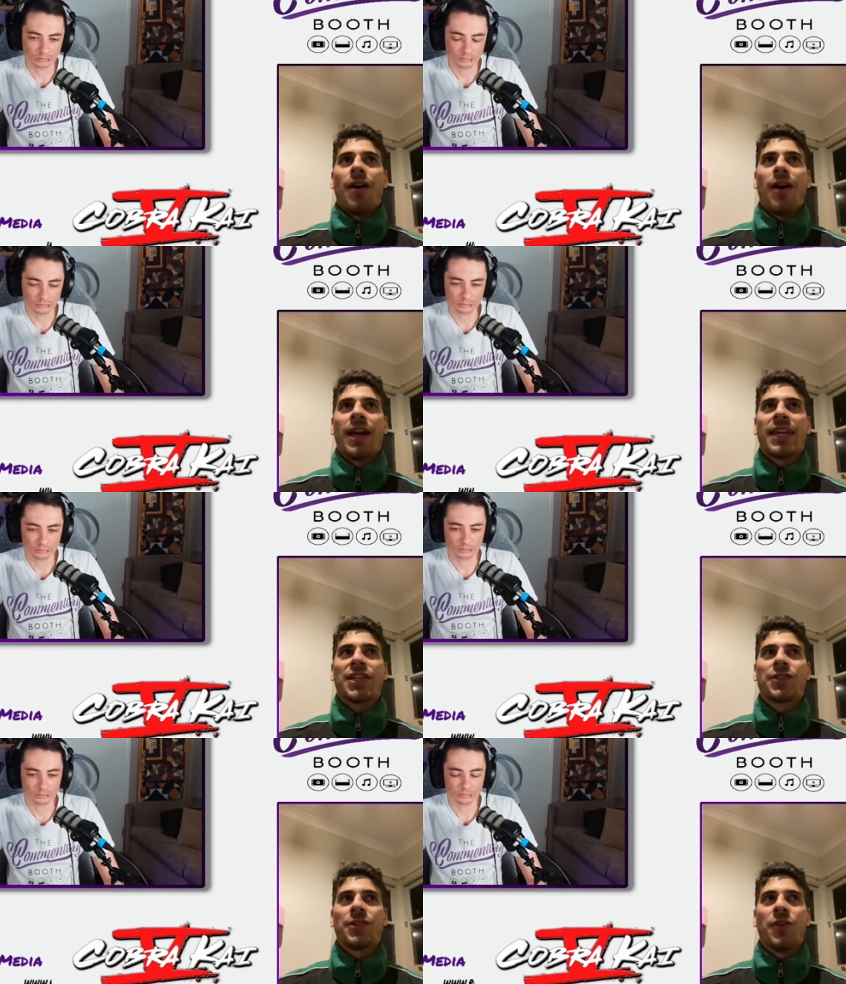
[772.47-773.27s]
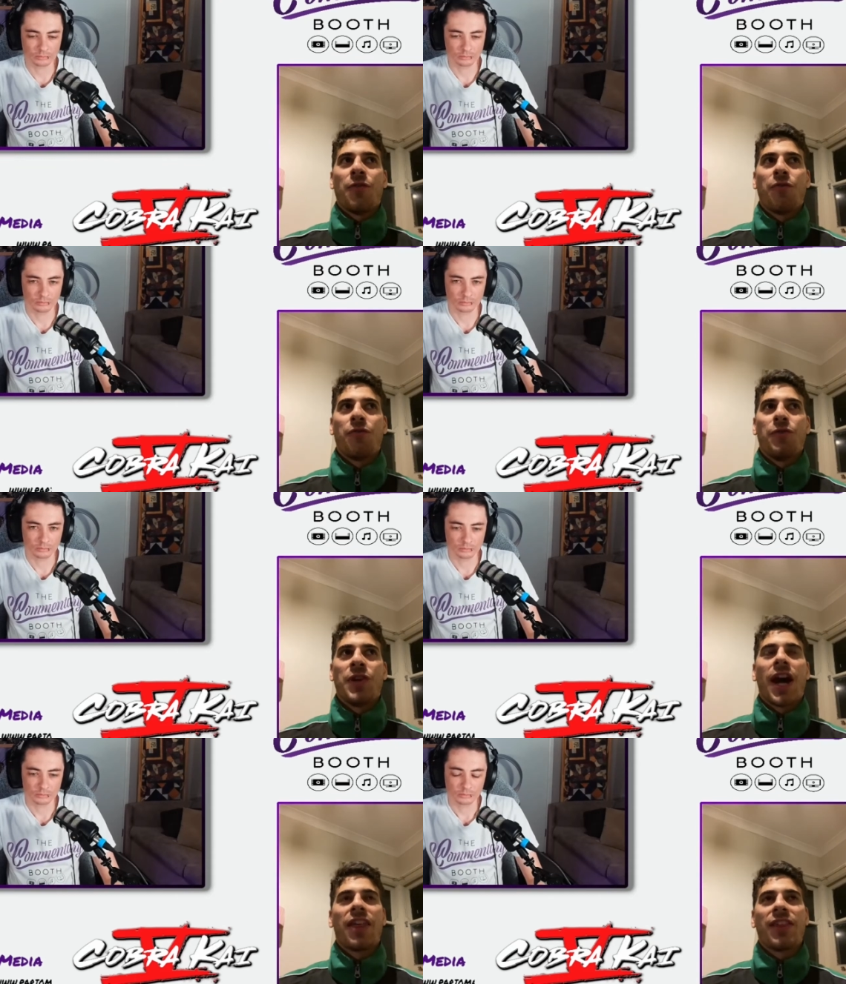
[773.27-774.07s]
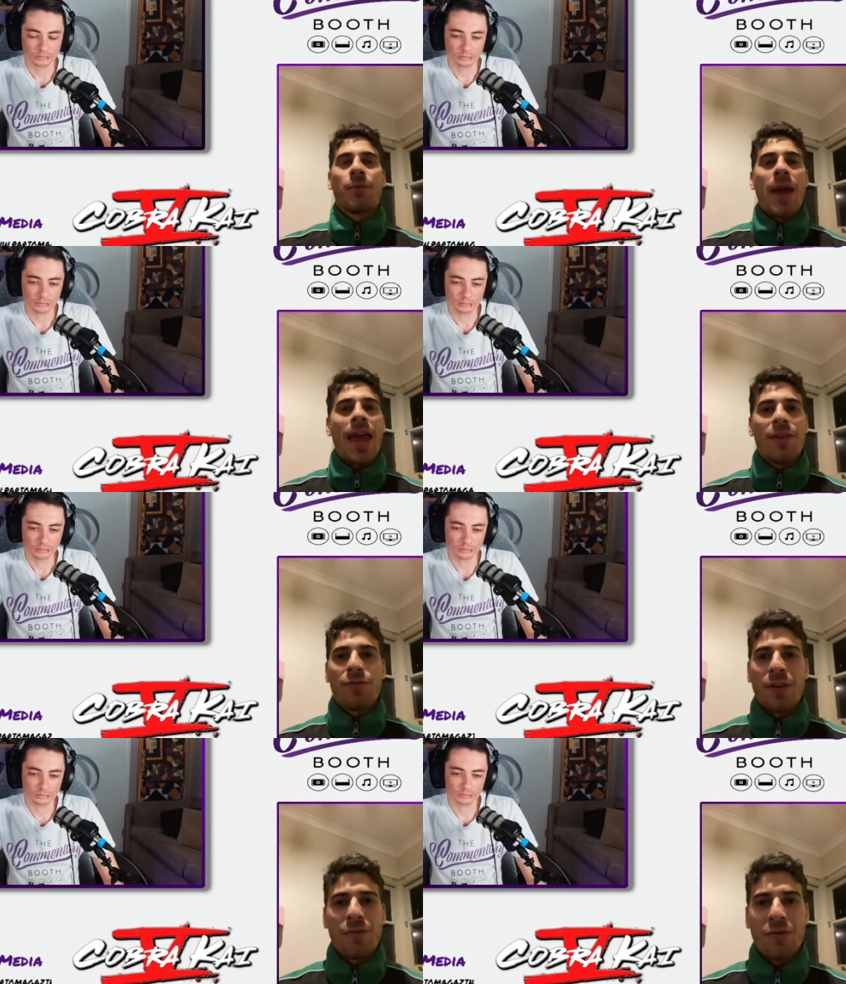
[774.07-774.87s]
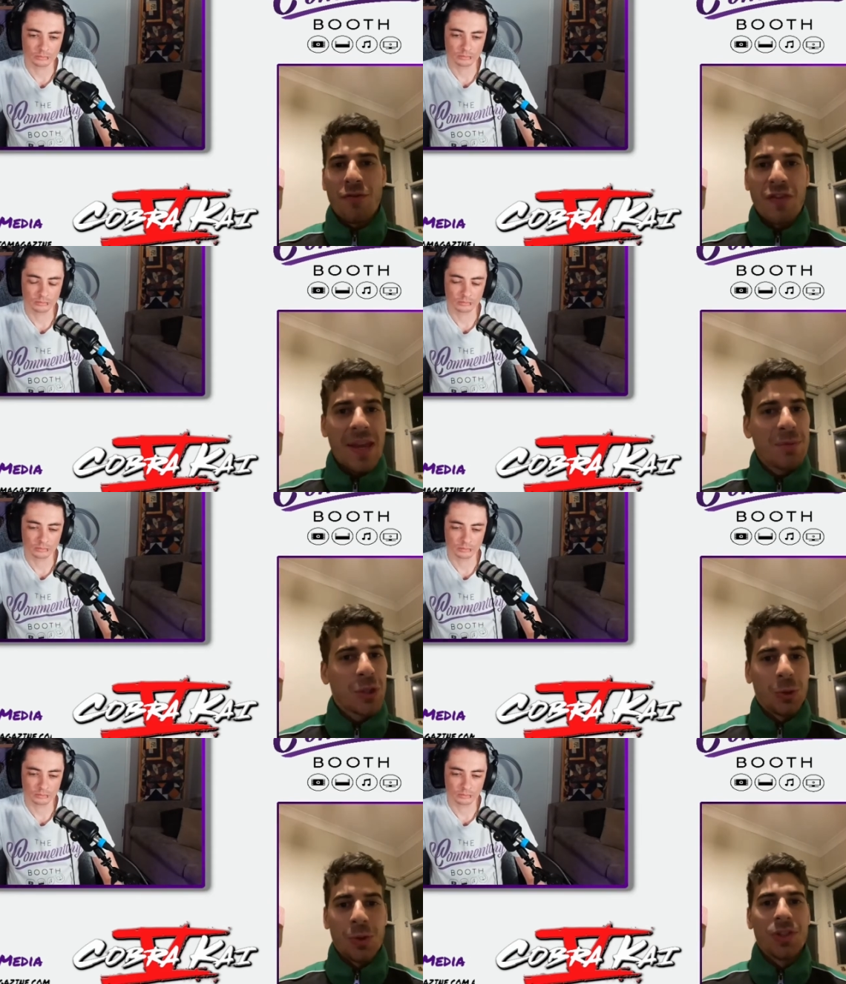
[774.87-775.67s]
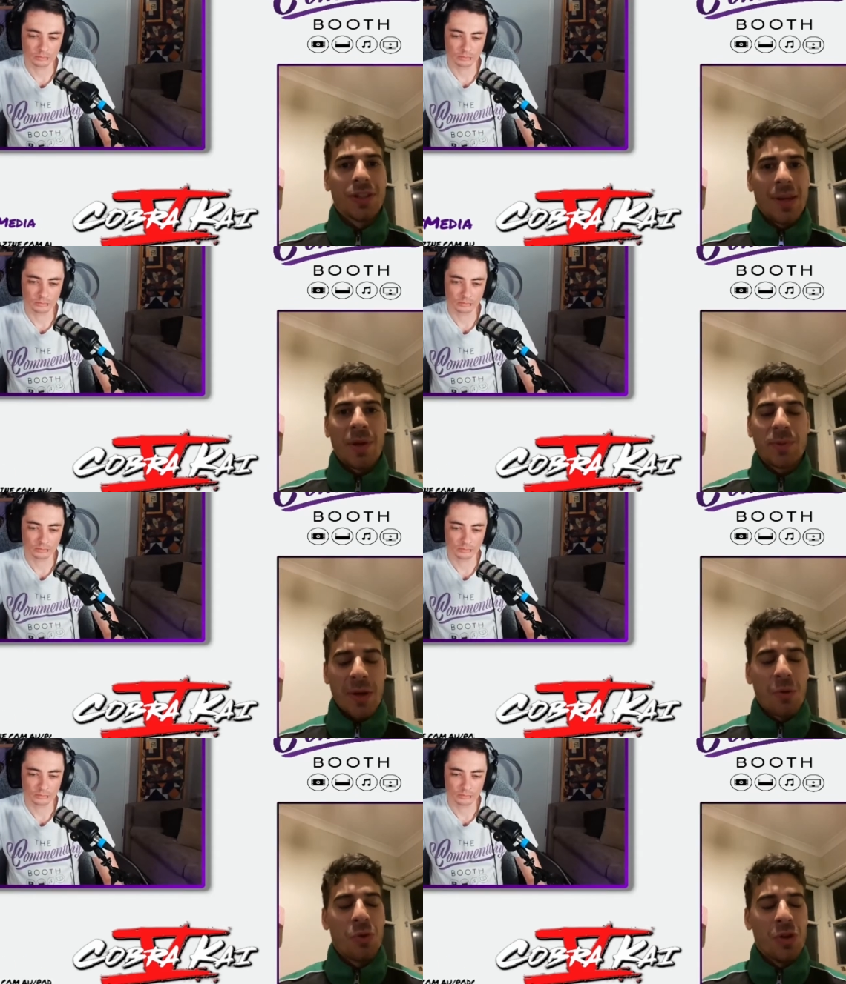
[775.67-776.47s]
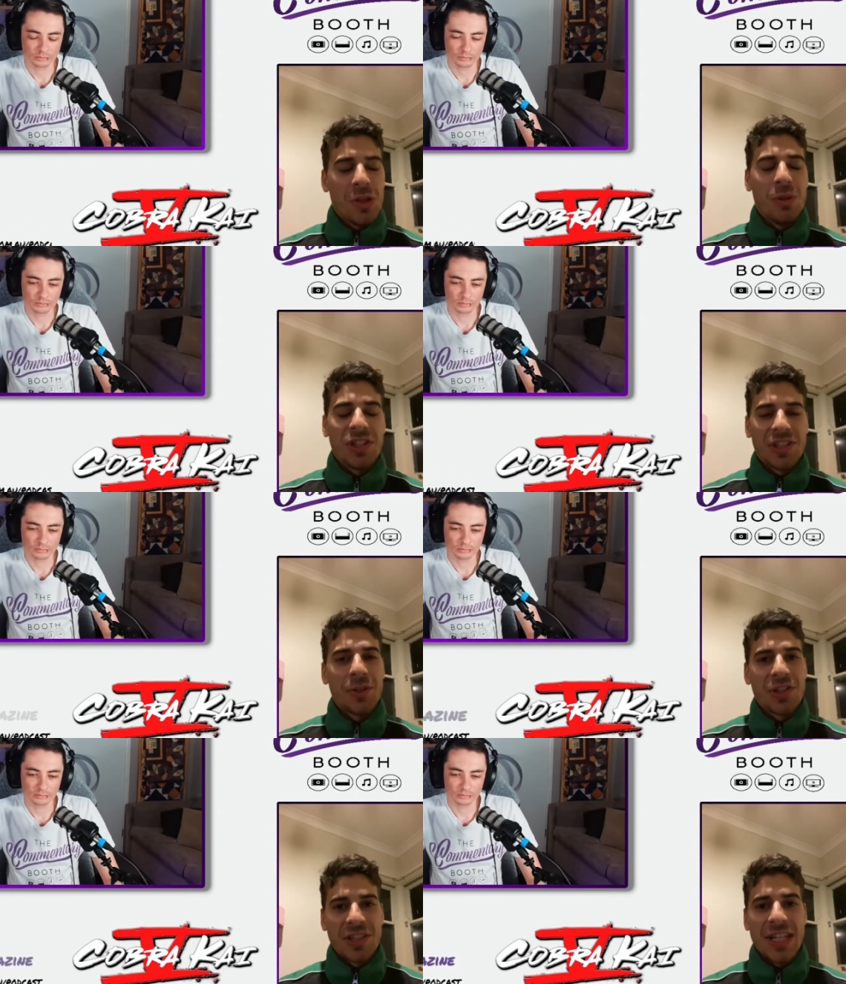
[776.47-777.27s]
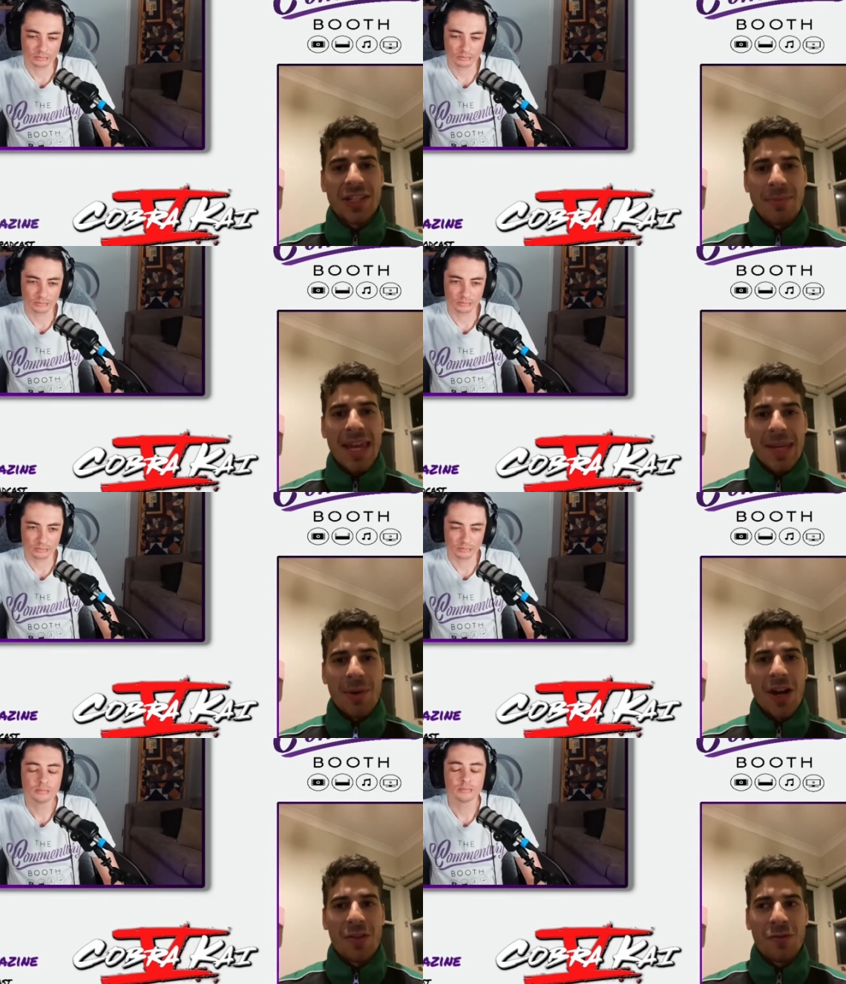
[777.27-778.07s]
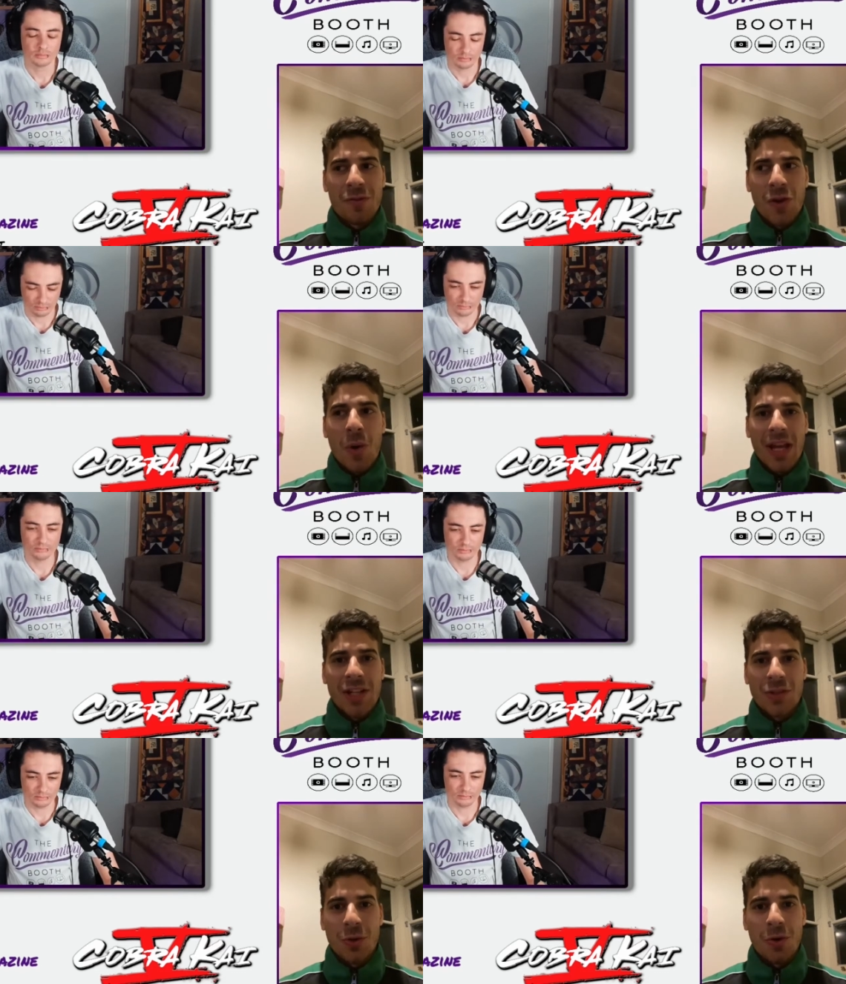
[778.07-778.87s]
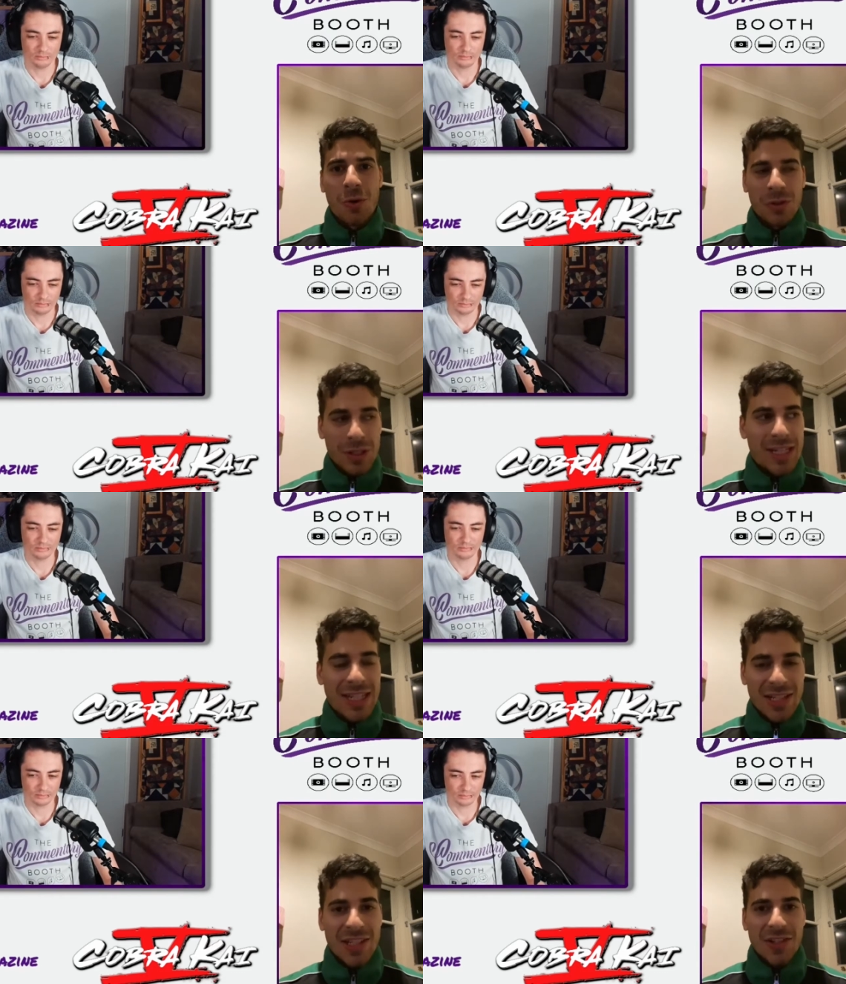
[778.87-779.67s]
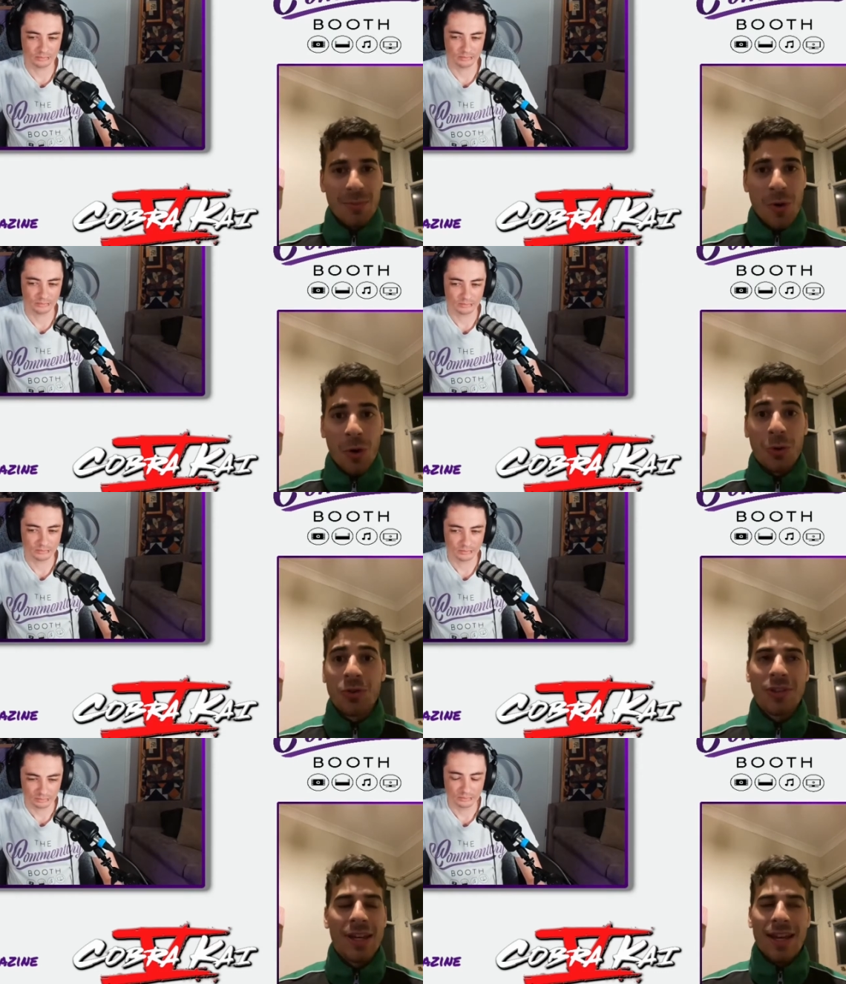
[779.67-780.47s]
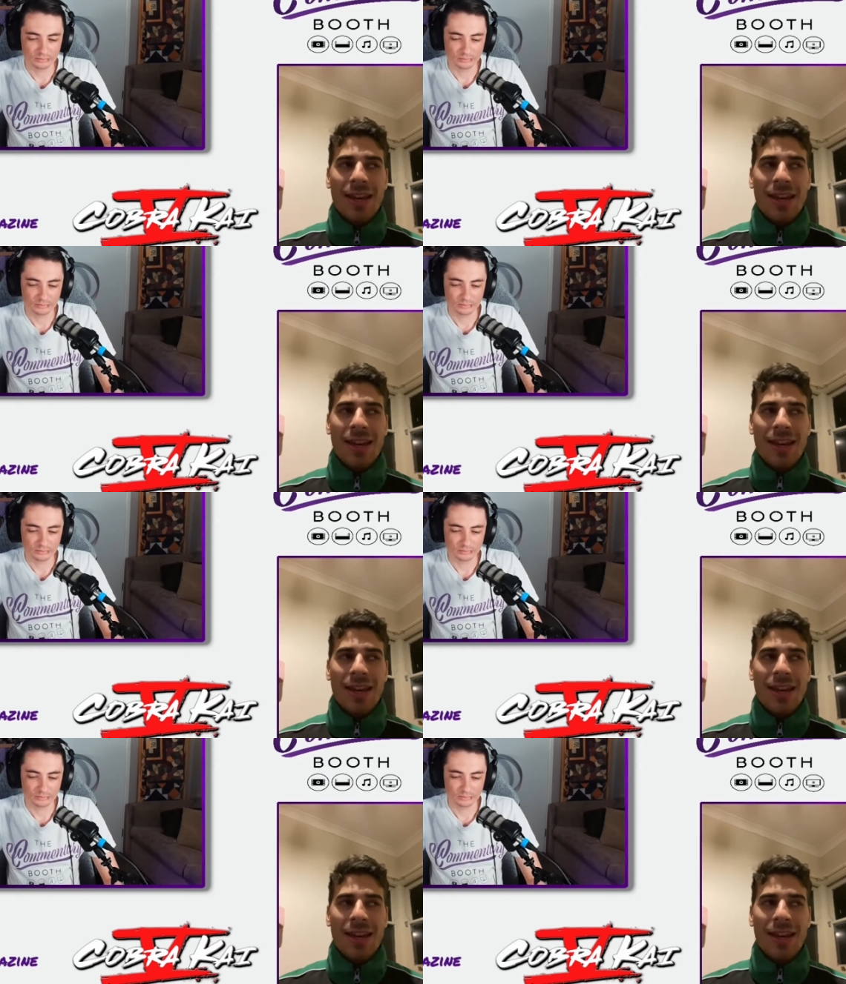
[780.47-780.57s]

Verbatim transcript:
Speaker 1: I guess you know you kind of think, man, if, if for him to lose it, it must be a really really serious thing to make him kind of go against all his instincts and morals.